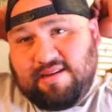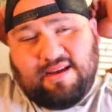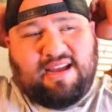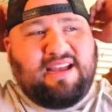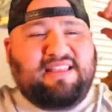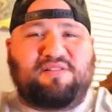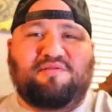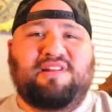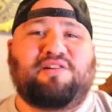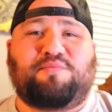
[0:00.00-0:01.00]
That
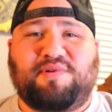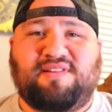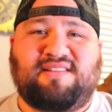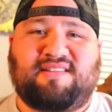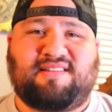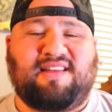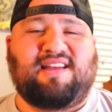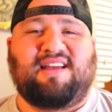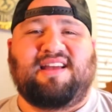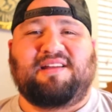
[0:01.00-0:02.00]
would help us
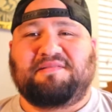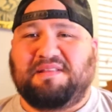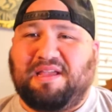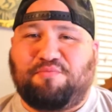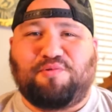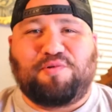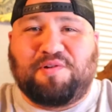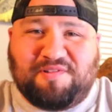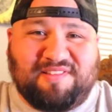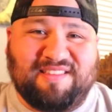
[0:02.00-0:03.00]
label
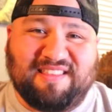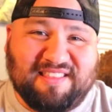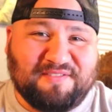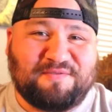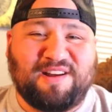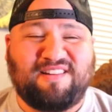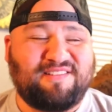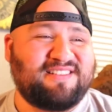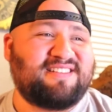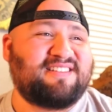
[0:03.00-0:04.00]
the
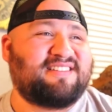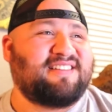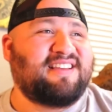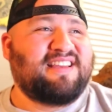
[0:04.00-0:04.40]
fragrances.